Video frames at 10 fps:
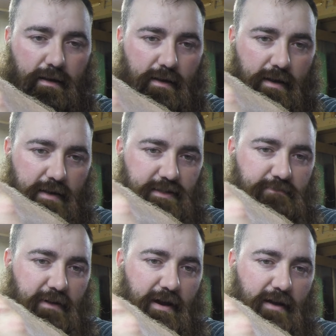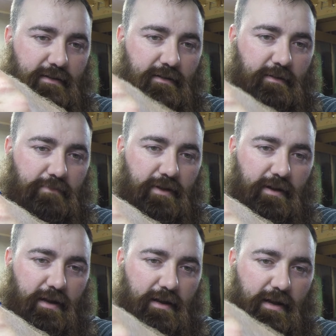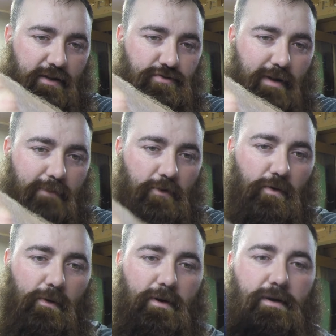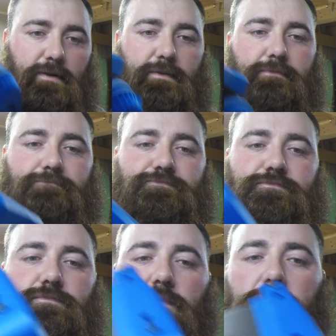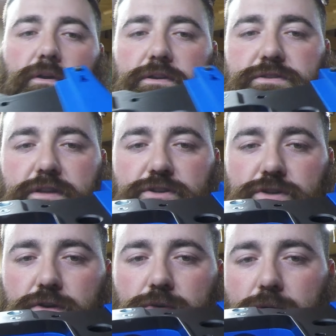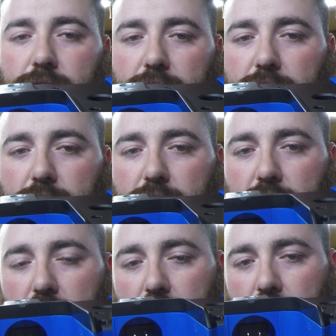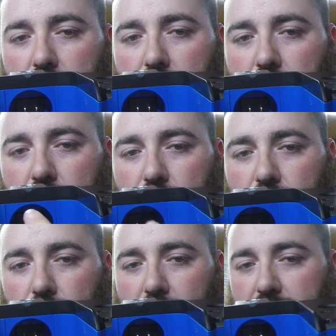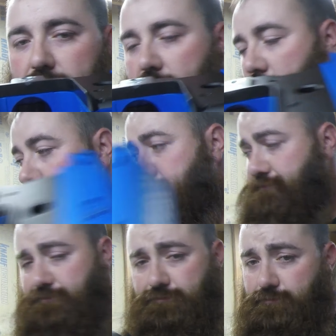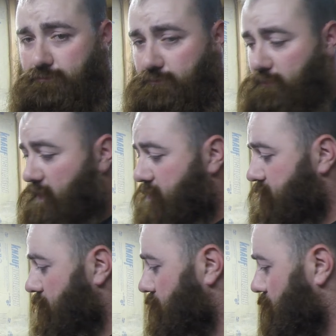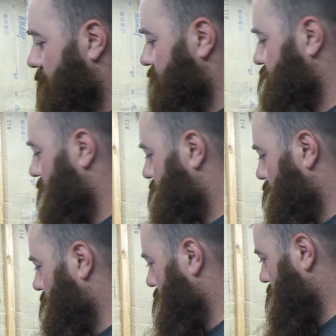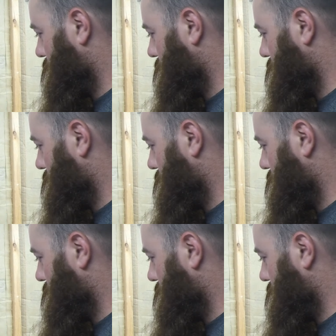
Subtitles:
a spot to plug in a drop cord, extension cord right there, so you don't actually have to run it